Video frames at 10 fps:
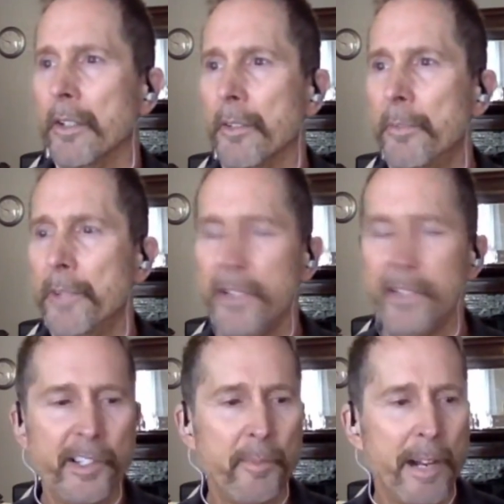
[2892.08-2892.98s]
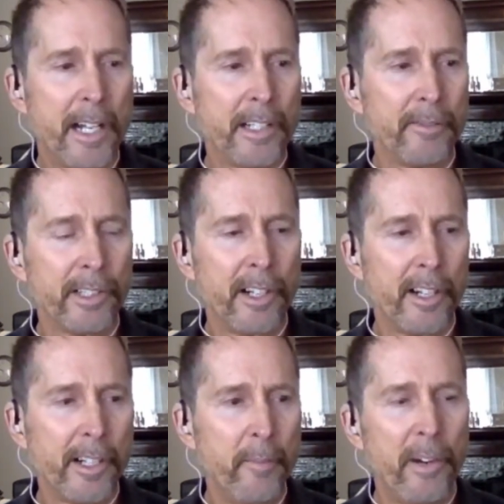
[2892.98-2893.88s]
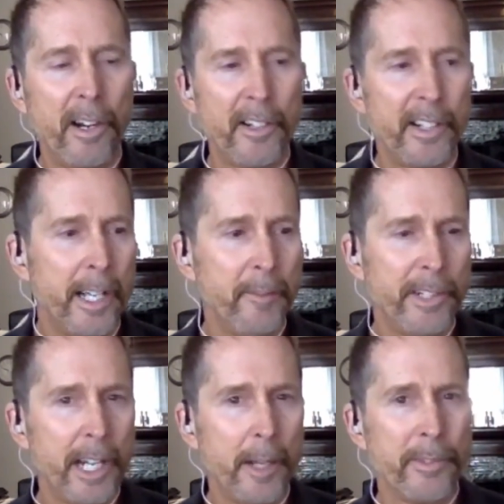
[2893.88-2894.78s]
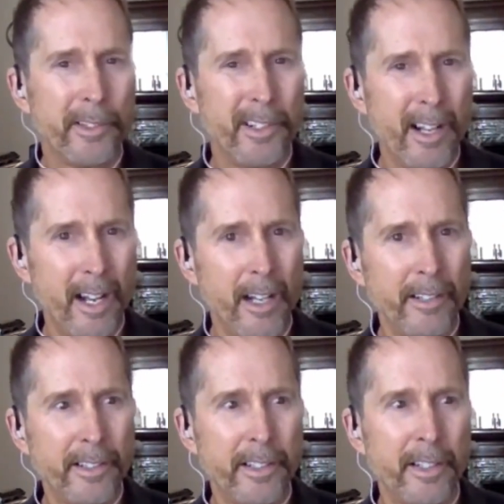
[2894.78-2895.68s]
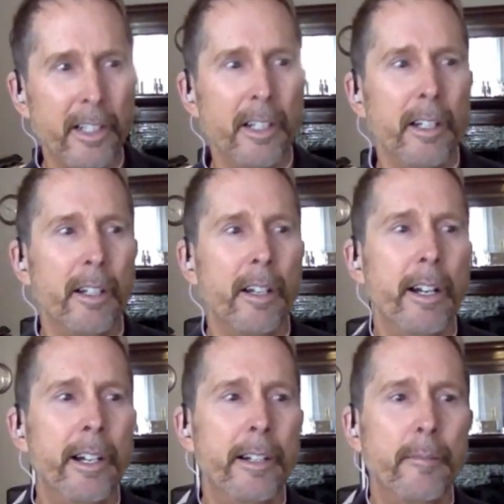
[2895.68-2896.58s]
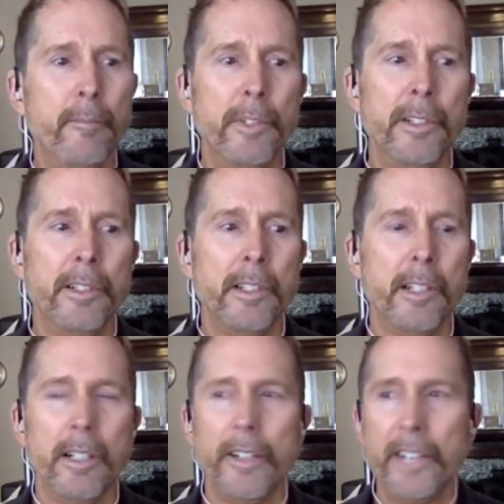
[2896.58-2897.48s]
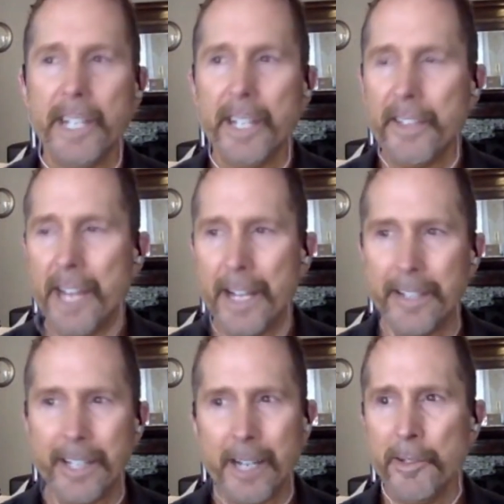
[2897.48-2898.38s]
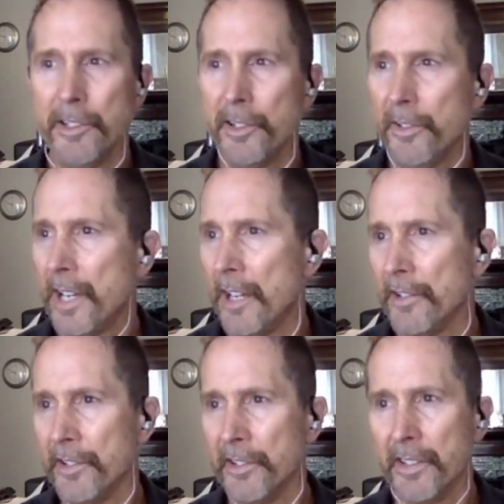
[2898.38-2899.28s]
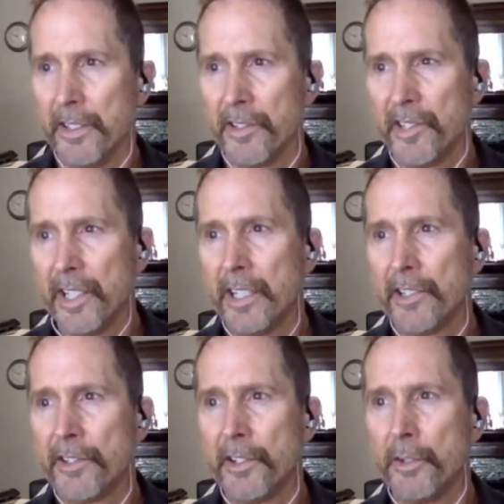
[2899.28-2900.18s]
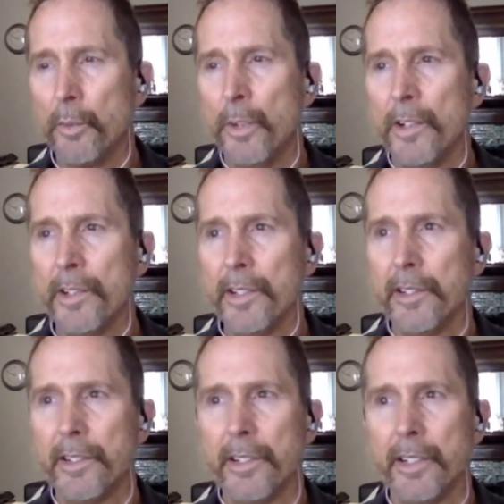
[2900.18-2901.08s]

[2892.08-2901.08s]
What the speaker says: business model regarding part-time jobs or not. I think at that time in 2006, there wasn't